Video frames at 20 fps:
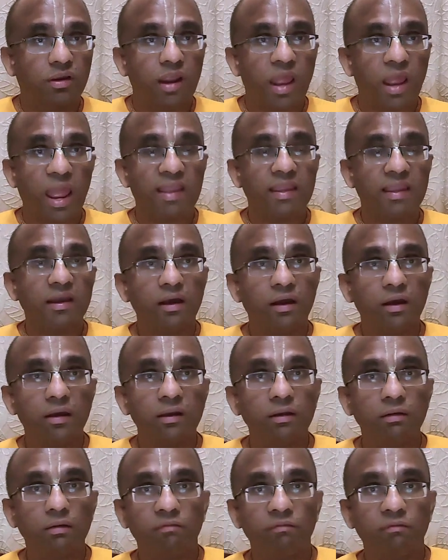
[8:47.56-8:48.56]

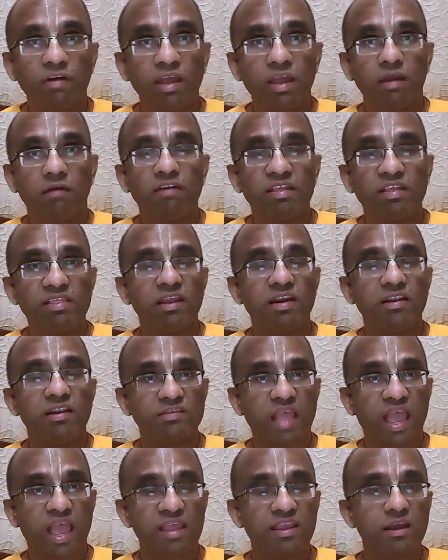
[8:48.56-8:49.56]
anger when, when there
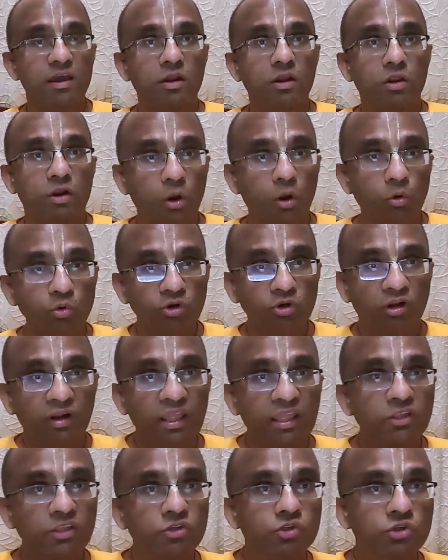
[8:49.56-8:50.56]
is anger or
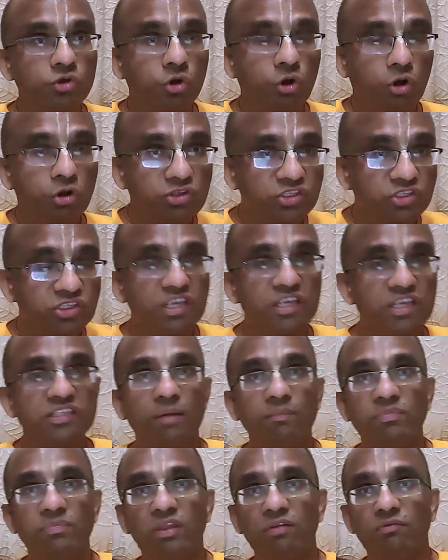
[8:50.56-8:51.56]
outrage on seeing
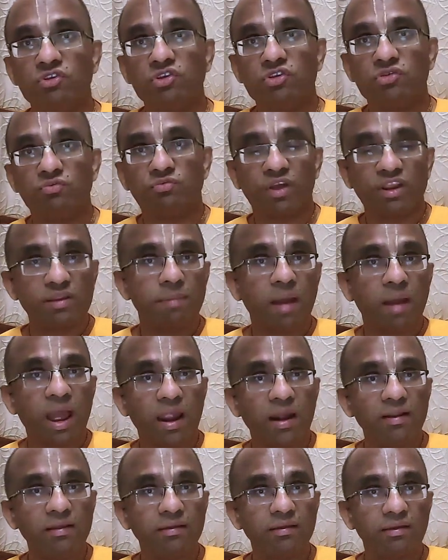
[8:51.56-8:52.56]
something which is very
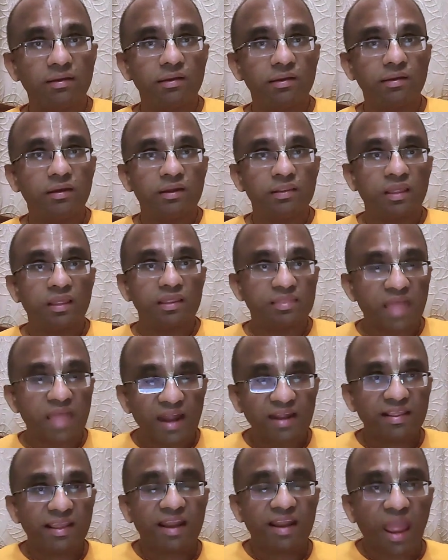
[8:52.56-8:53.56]
bad then
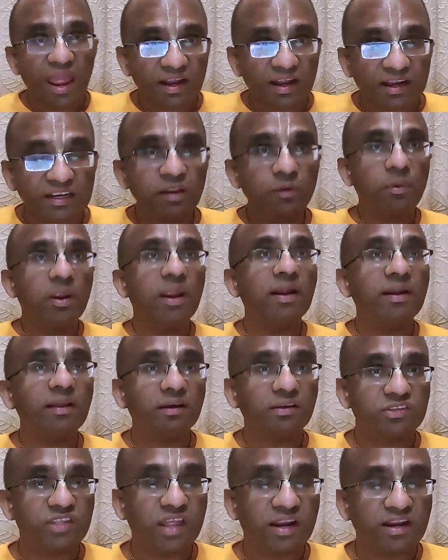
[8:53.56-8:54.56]
that can activate
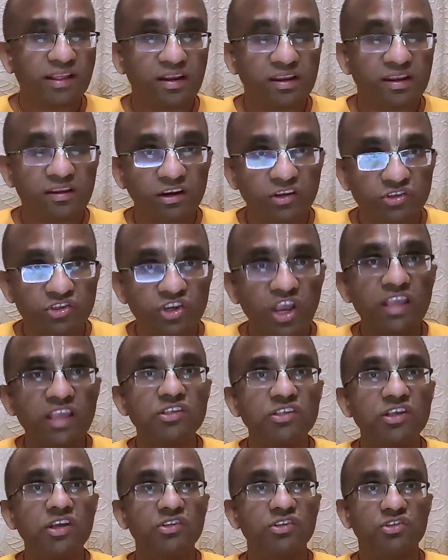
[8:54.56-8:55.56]
us, that can
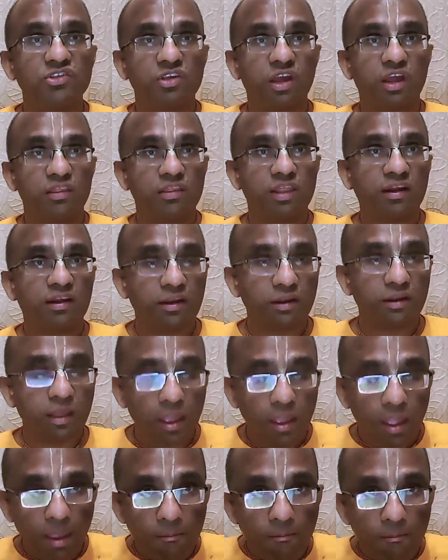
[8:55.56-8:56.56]
energize us, and that can
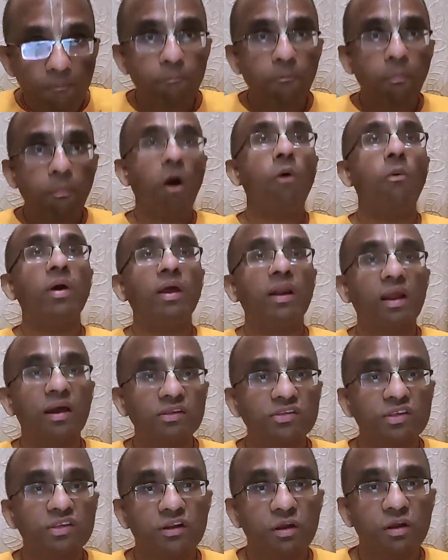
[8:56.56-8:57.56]
empower
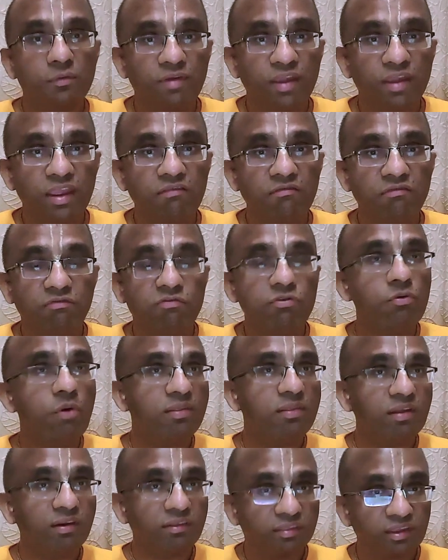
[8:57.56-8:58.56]
us in a way few
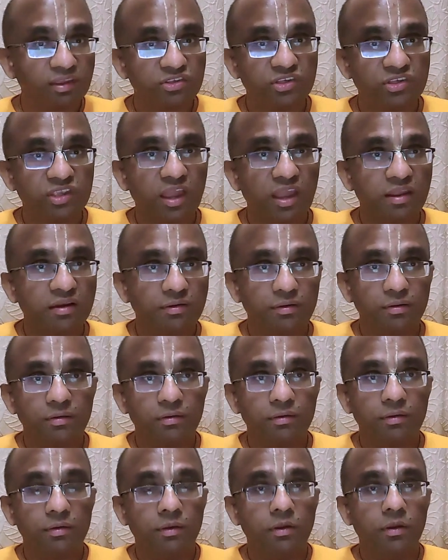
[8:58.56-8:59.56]
other things can.
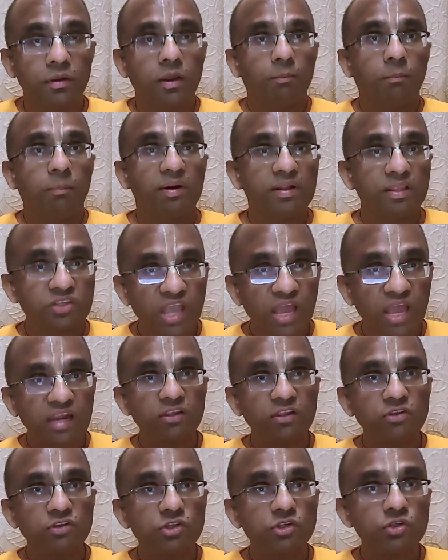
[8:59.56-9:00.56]
But the
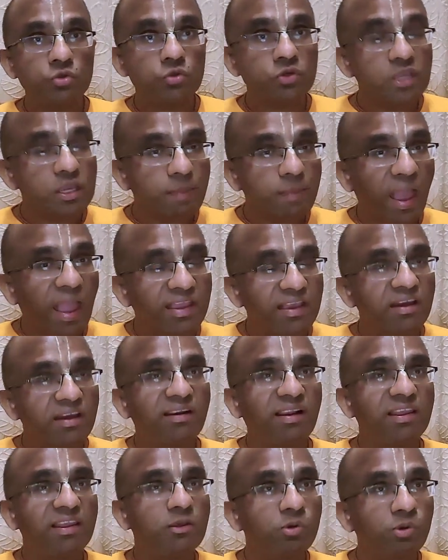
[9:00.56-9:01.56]
challenge is to keep anger
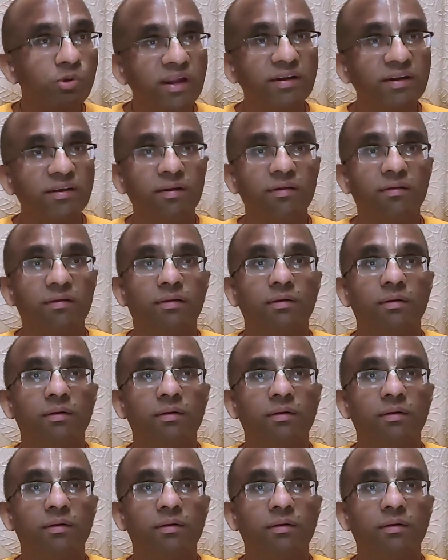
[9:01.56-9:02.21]
regulated,